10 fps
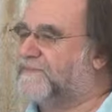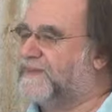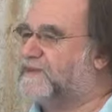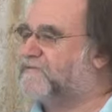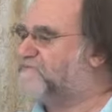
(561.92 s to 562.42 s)

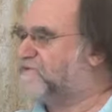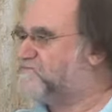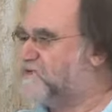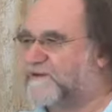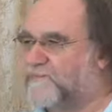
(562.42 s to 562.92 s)
They go for a
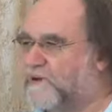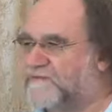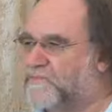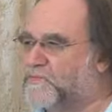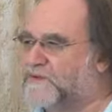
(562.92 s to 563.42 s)
run
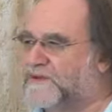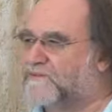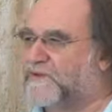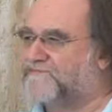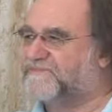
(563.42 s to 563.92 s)
one
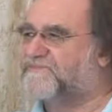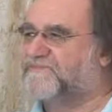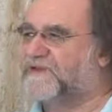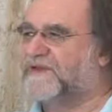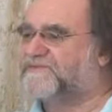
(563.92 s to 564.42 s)
morning. We have
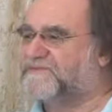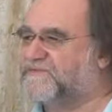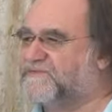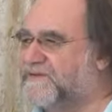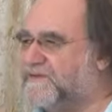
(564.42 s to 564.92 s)
different kinds
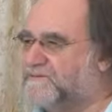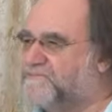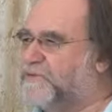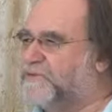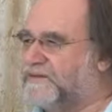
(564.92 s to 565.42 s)
of
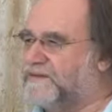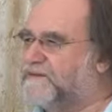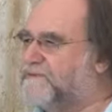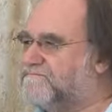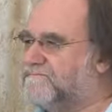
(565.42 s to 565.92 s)

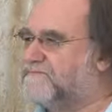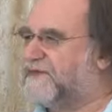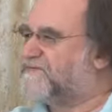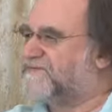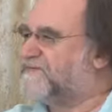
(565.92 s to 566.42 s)
body
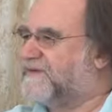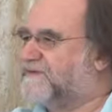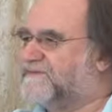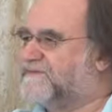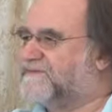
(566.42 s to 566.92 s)

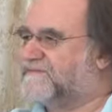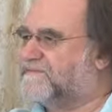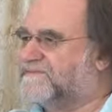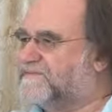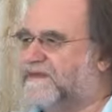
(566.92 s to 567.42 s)

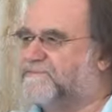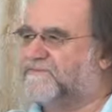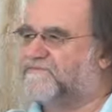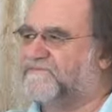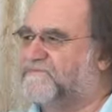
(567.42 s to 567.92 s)
exercise type
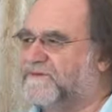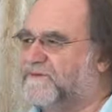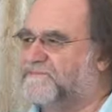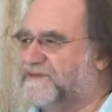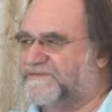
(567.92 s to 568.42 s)
of
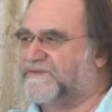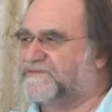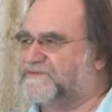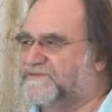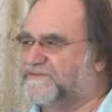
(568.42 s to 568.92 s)

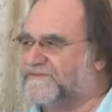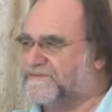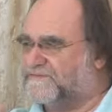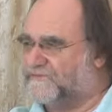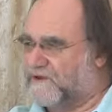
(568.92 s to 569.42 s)
meditation
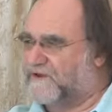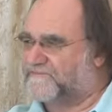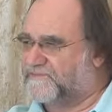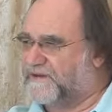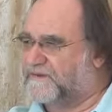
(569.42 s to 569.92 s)
for
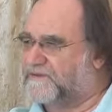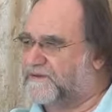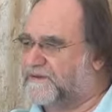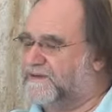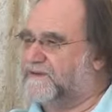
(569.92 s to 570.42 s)
half an hour,
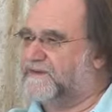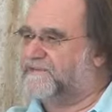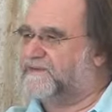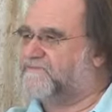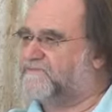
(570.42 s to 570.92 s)

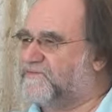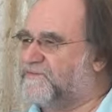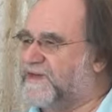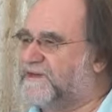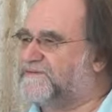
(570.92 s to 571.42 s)
and then
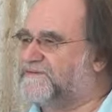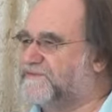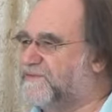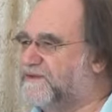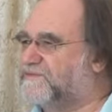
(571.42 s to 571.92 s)
from 8
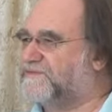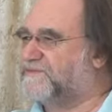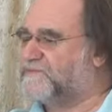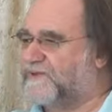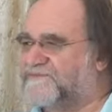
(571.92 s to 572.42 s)
until
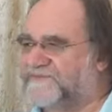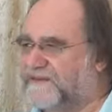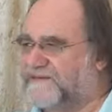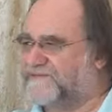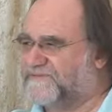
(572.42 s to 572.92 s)
8:30 we have
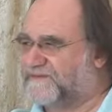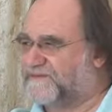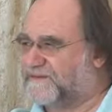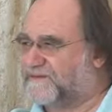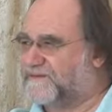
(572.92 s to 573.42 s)
silent
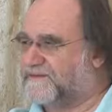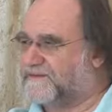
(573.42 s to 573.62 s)
sitting.